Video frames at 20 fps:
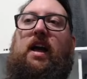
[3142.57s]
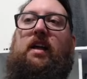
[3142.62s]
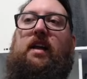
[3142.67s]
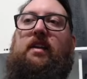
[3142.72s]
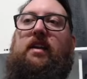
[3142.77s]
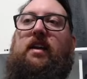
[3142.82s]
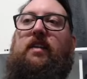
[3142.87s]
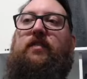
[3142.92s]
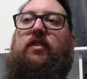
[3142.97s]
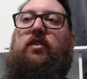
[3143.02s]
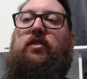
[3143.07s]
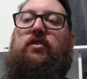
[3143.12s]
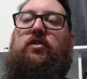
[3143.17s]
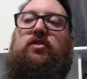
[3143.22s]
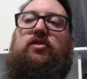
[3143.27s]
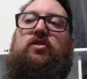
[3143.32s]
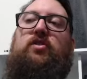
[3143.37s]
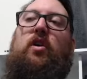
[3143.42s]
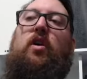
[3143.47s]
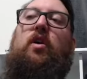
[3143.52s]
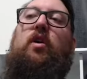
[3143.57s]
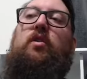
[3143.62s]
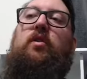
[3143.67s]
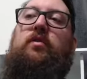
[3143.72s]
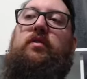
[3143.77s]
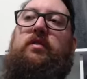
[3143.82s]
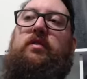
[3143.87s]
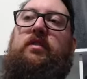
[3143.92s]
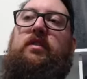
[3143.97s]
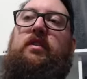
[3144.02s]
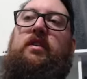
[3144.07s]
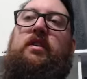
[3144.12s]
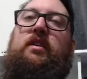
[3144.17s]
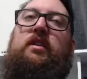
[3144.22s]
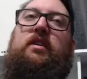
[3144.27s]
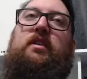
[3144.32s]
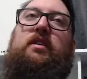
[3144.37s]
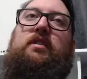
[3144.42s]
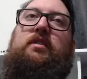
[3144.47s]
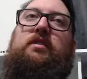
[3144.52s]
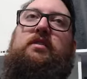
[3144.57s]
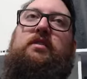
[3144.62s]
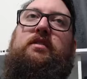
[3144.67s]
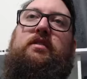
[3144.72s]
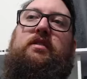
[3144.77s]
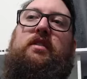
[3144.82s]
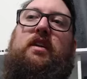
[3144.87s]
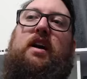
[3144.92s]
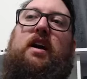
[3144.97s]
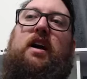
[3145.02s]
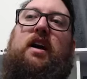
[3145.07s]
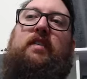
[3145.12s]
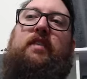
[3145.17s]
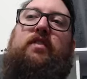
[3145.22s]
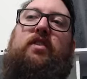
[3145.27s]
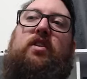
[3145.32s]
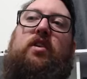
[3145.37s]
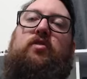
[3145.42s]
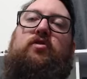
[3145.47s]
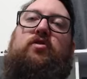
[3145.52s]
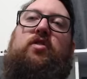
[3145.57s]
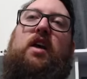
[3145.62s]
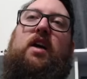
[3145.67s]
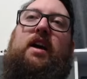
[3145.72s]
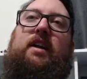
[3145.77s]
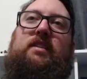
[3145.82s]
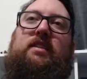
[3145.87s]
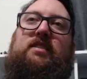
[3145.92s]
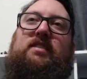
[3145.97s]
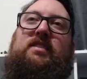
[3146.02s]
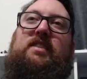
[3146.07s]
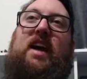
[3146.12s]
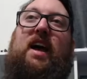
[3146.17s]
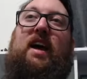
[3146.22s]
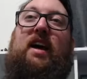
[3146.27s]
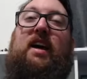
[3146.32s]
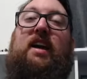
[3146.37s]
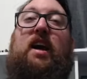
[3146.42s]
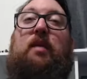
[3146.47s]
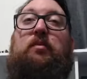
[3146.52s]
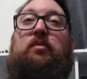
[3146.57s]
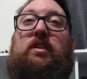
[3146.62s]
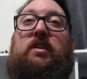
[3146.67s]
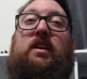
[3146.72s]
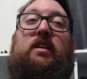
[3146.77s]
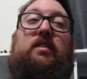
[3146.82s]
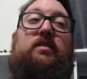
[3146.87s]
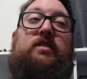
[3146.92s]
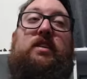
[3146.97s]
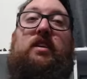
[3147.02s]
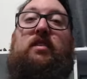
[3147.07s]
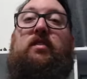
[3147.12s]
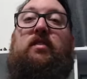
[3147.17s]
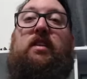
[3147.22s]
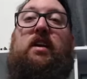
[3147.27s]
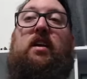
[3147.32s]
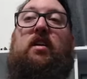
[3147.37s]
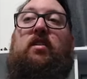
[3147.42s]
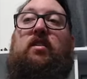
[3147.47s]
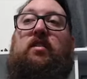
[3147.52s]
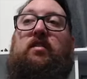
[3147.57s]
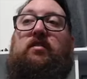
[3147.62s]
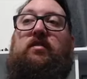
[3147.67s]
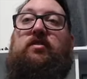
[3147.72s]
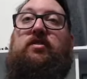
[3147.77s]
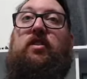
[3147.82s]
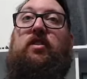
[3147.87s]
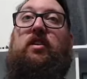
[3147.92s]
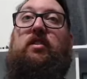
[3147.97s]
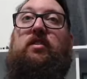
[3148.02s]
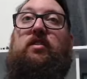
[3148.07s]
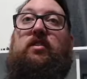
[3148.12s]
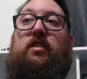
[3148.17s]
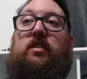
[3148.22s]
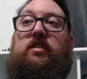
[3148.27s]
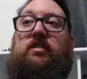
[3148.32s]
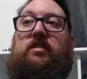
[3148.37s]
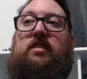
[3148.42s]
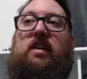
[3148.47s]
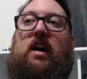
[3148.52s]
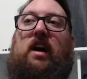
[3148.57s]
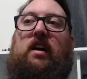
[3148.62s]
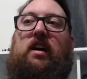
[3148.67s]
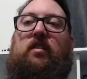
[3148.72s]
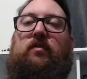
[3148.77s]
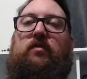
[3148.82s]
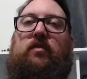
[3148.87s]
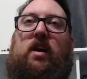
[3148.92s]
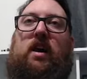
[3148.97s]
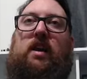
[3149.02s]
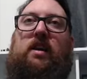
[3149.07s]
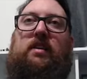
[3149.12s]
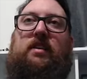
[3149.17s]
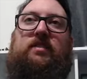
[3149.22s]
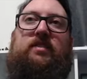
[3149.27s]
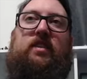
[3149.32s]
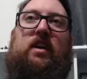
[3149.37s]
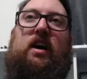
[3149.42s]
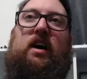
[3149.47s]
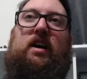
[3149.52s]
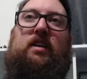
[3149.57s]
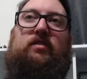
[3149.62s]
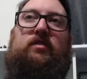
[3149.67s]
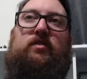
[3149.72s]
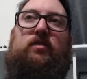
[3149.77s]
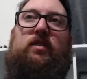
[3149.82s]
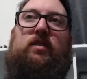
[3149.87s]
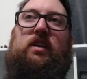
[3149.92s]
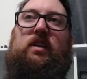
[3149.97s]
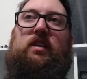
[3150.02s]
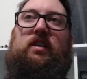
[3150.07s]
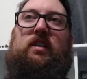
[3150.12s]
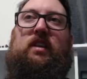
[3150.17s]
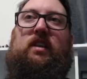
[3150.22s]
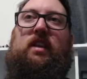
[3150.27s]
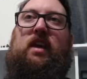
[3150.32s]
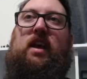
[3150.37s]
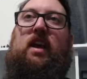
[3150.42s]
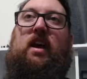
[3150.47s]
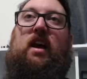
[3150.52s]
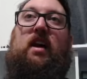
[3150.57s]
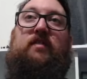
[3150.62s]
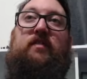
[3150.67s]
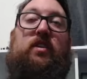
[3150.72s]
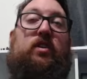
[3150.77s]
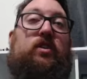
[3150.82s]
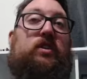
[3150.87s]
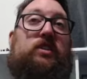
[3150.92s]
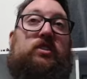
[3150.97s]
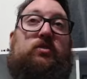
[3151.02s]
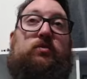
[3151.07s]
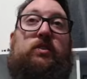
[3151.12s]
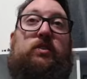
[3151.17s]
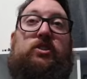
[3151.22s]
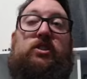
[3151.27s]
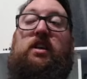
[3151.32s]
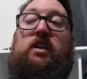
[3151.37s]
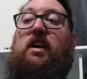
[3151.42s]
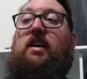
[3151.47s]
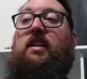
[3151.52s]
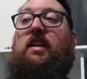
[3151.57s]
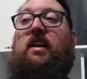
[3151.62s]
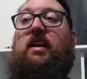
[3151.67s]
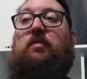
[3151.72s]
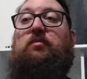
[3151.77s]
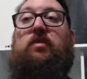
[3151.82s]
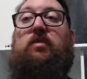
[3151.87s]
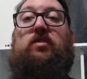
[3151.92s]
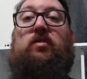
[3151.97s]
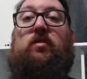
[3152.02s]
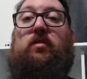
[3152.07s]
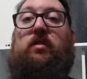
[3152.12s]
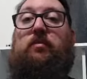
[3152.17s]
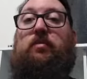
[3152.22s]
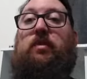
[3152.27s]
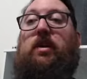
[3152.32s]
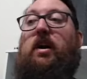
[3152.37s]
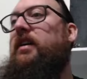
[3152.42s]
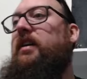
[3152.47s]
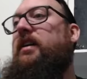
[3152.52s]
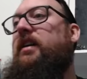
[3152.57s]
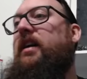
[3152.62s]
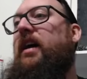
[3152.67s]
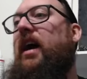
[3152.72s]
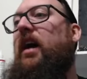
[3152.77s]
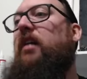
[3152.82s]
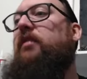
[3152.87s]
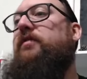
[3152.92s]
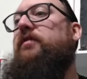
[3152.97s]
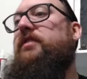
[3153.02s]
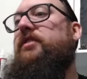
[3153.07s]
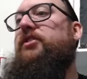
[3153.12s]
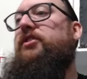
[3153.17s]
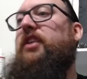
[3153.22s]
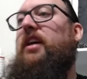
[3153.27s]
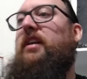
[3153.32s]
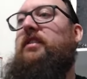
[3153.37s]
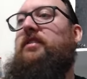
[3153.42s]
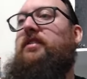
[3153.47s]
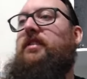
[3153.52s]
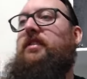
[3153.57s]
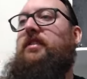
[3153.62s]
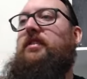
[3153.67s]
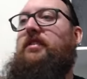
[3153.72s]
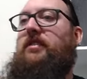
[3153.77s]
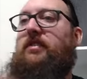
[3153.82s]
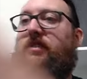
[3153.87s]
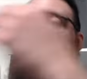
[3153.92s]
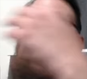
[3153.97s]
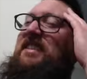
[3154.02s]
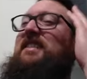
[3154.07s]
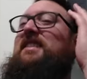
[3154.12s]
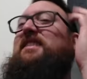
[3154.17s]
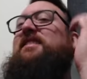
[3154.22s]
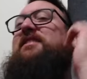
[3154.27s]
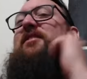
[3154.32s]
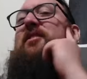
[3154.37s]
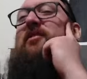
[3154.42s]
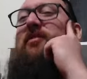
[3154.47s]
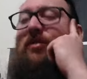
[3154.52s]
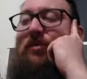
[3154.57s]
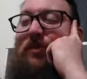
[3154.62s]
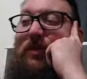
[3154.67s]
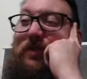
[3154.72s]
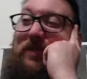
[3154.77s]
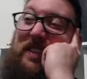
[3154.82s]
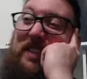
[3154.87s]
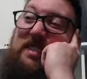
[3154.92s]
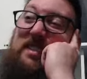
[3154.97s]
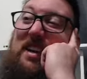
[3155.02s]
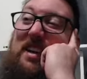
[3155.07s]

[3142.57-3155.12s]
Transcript: if you don't try and stack a couple kills here and there on certain units in Dark Elf Raiders, I do think that they are very squishy and they can be torn apart. Elven Jesters. Do I want to move these guys